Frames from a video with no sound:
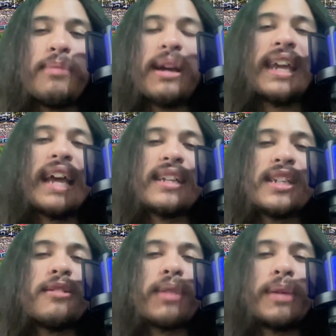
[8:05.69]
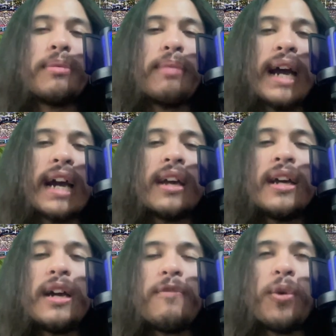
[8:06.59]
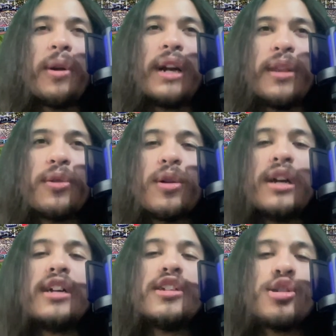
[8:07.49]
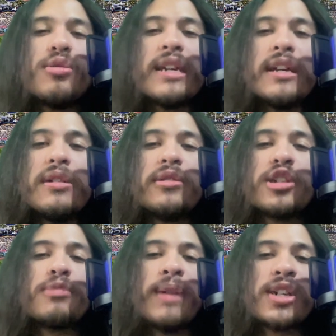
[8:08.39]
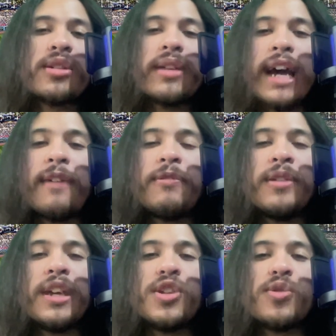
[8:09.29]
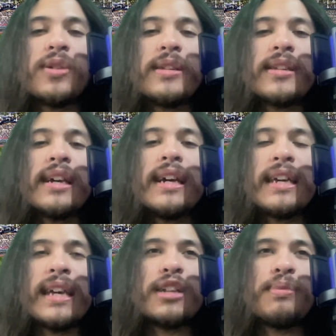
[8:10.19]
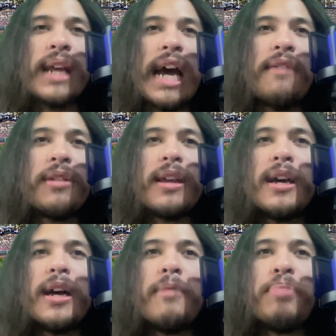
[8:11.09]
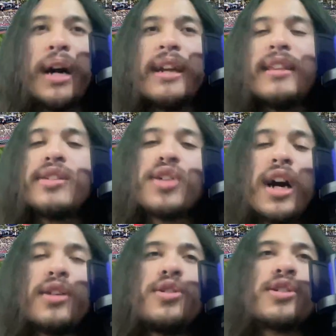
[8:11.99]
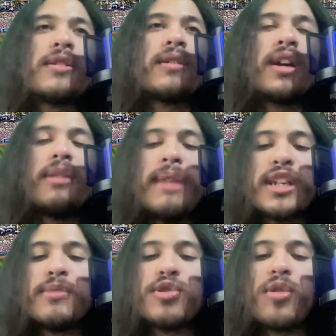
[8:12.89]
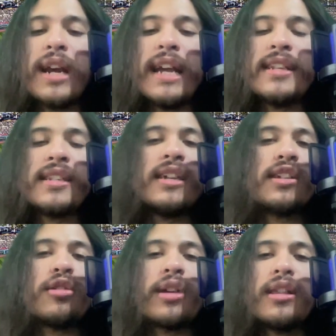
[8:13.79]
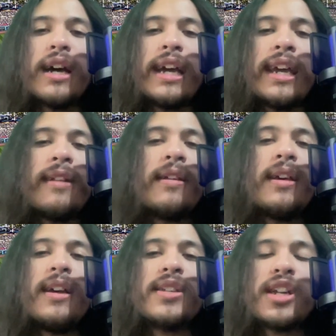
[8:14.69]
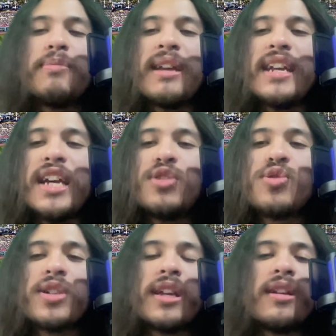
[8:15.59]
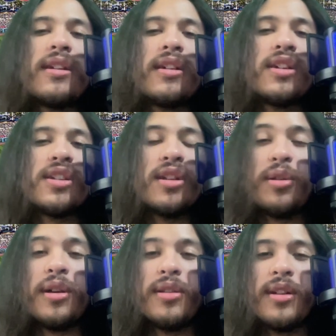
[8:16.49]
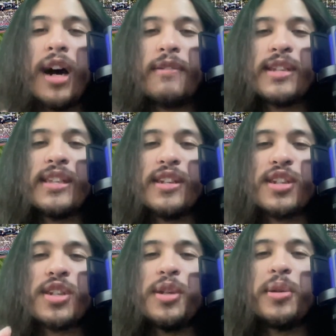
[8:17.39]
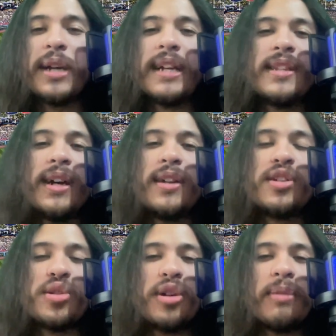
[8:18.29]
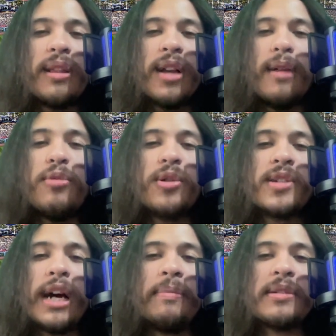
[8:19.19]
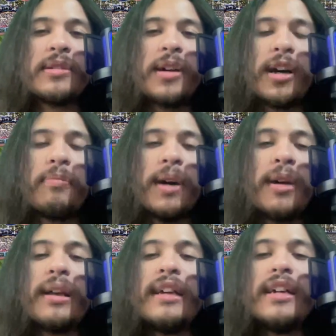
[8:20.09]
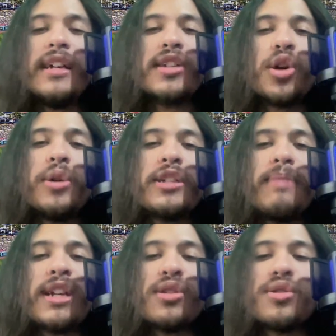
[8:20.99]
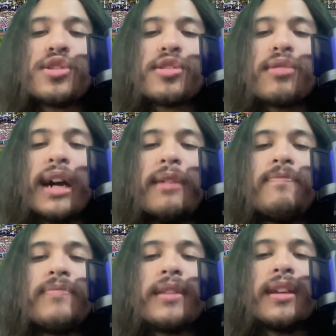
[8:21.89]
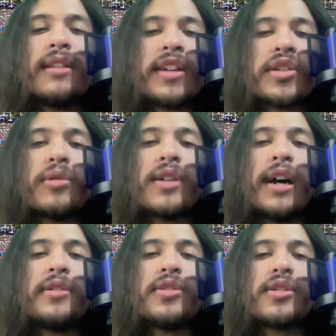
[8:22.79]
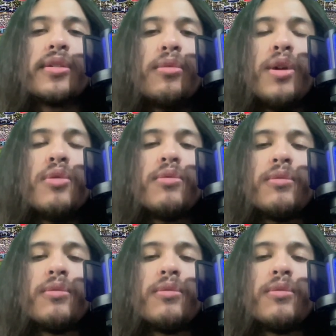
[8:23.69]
I mean, I can't see him coming back for another 2 years, especially after the injuries he has been having. But the Dodgers going to make some trades. It's looking like it. It's going to be an interesting, the offseason is still not done. There's still going to be a lot more topics to talk about. As always, make sure to subscribe, and let's go Dodgers. Woo!